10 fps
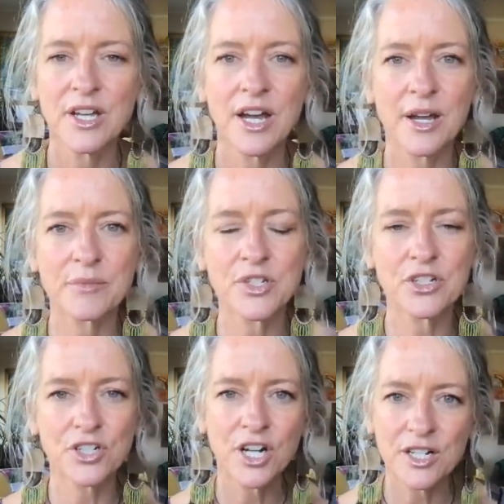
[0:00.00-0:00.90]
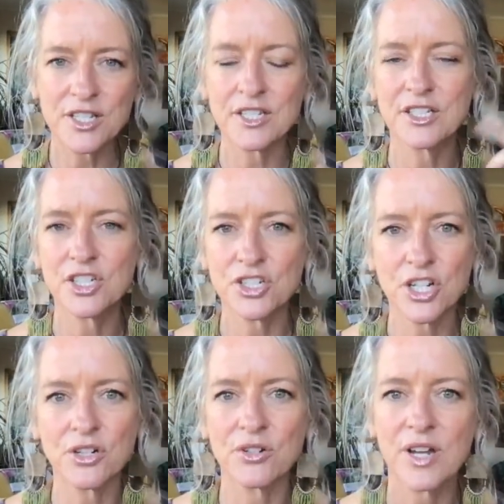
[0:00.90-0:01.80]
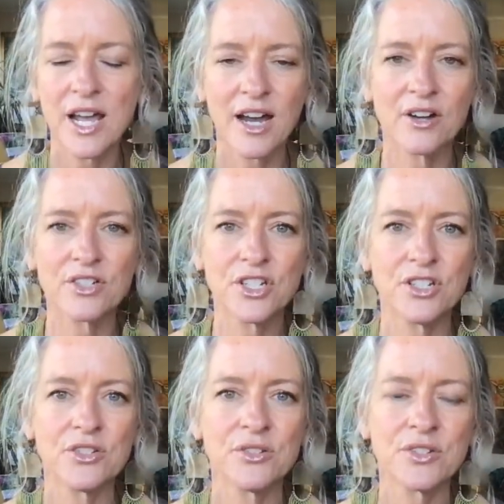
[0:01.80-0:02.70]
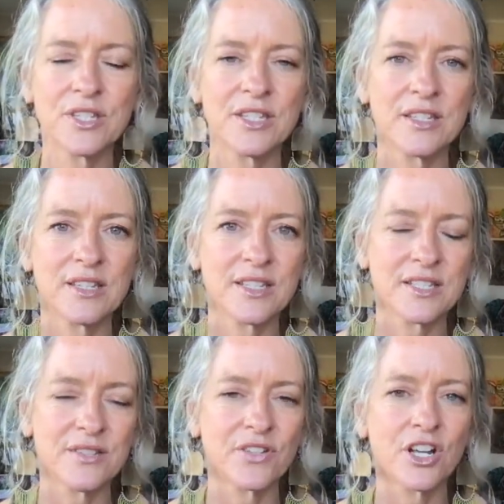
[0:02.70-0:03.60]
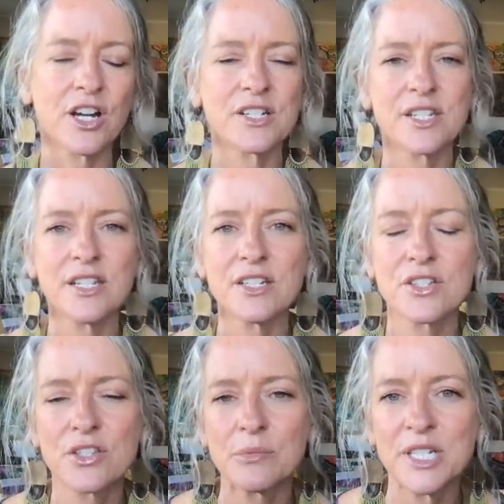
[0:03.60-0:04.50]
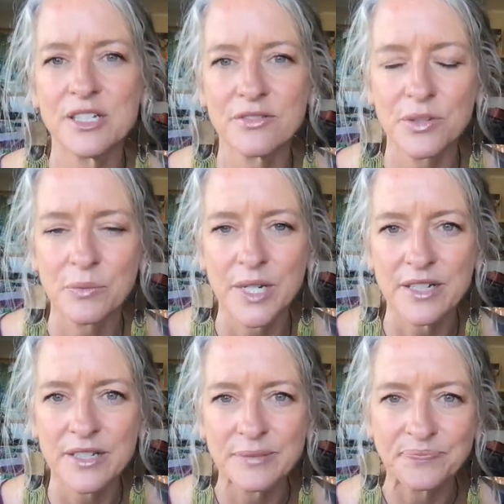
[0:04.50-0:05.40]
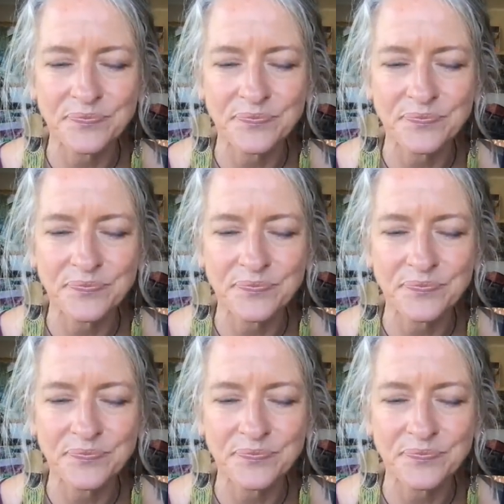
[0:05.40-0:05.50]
Um, so you're constantly shown how to use this, this different content in so many different ways.